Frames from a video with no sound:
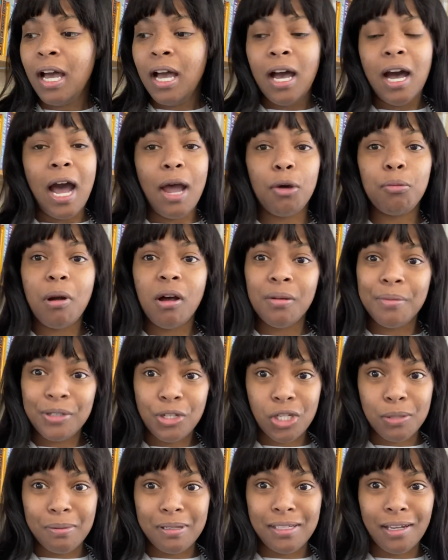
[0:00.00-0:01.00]
I will probably
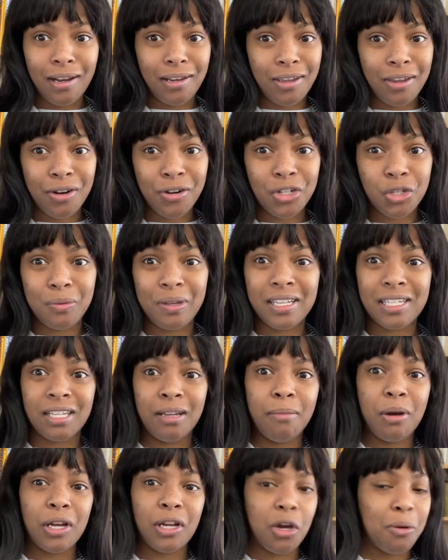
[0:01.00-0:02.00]
just be sitting here doing
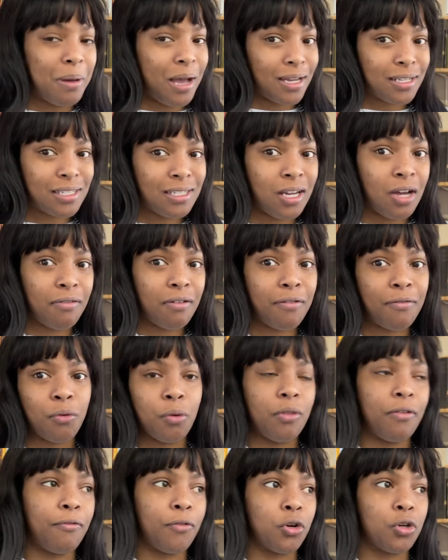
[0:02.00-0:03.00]
some go back stuff for
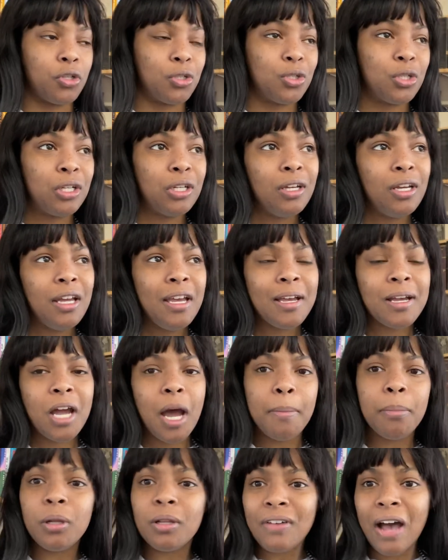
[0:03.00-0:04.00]
the first
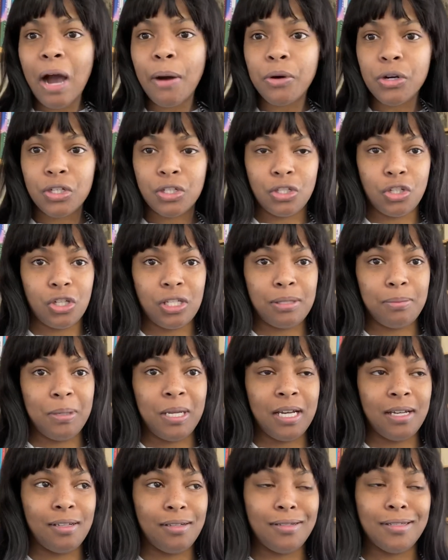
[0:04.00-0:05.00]
couple of hours, just
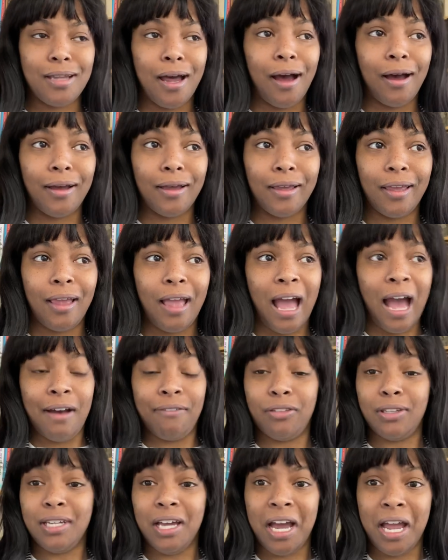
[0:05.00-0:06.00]
because I have
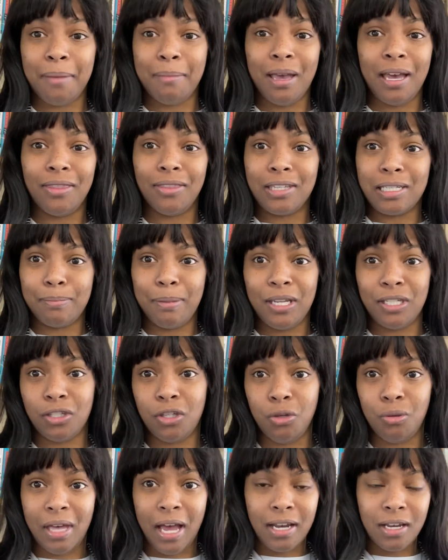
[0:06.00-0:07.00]
the time and the space to
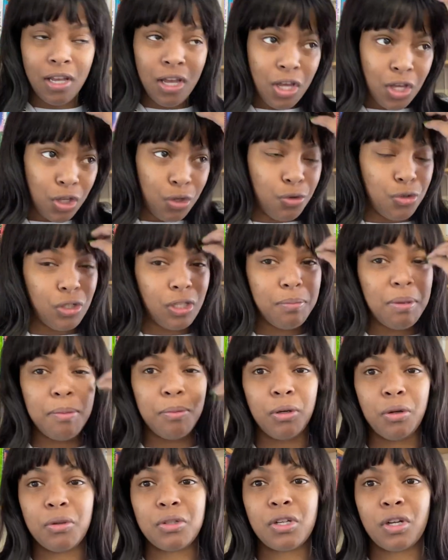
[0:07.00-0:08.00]
do that. Usually people
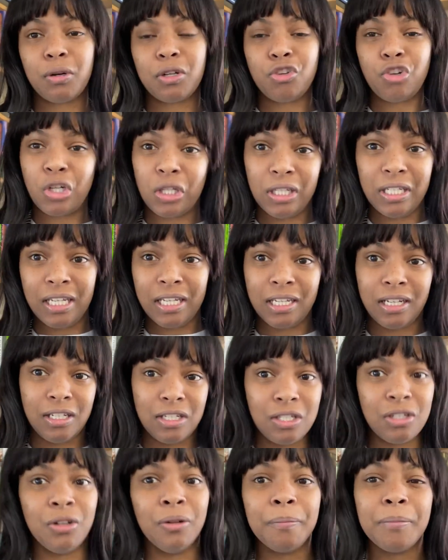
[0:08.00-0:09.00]
don't start trickling in
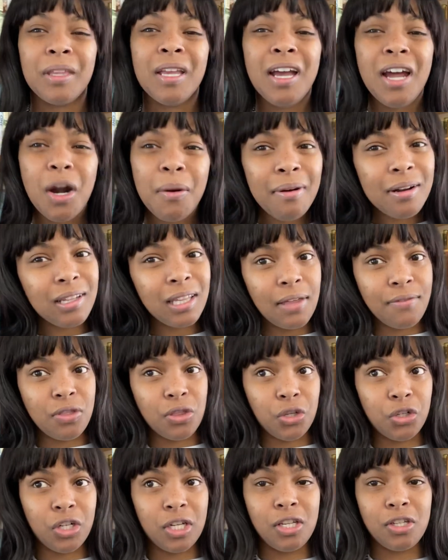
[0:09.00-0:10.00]
until around
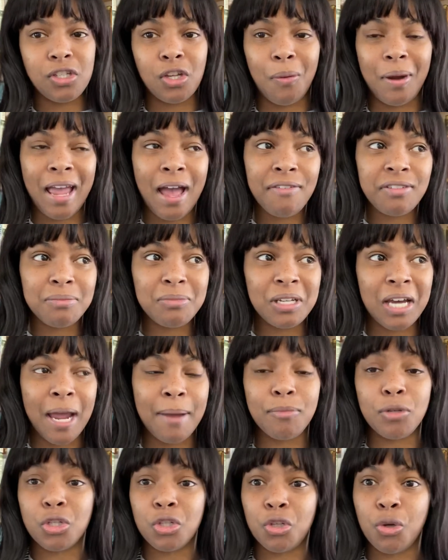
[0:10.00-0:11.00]
11:30, so I have some
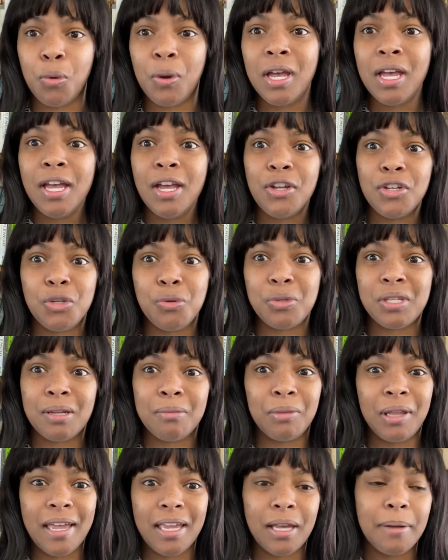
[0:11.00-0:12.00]
time to do some
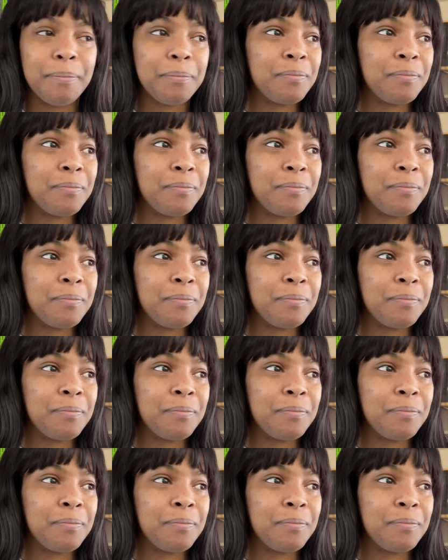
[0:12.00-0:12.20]
like